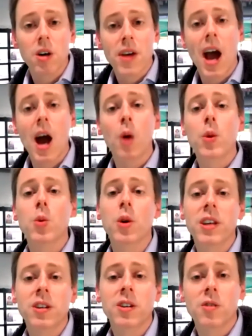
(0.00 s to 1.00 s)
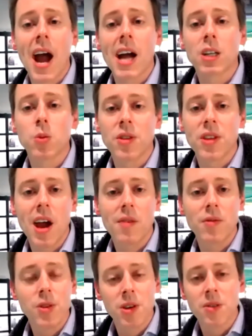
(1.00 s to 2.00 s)
of how we will interact with
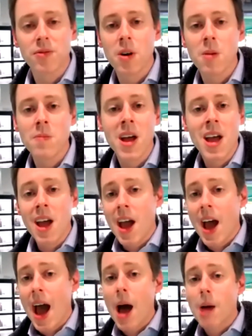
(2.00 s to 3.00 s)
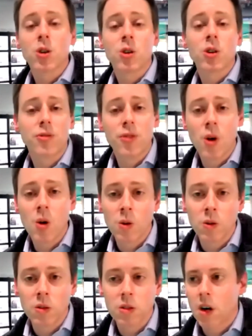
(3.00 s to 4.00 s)
everything from apps on our
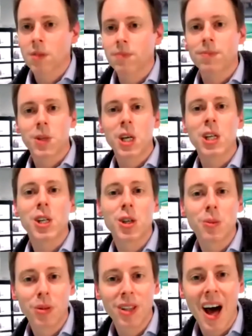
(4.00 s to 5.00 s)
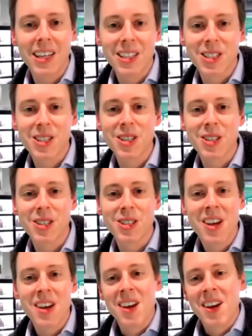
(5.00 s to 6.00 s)
phones, our kitchen appliances,
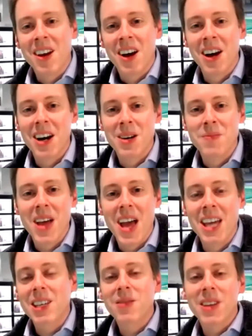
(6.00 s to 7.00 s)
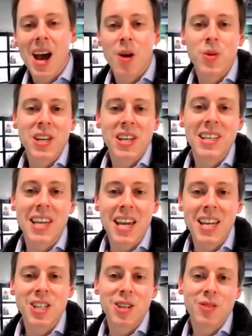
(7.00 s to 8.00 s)
um, and even how we
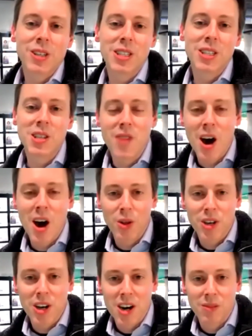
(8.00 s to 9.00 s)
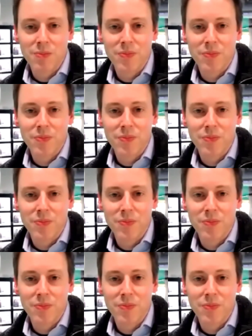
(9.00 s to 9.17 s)
engage and receive healthcare.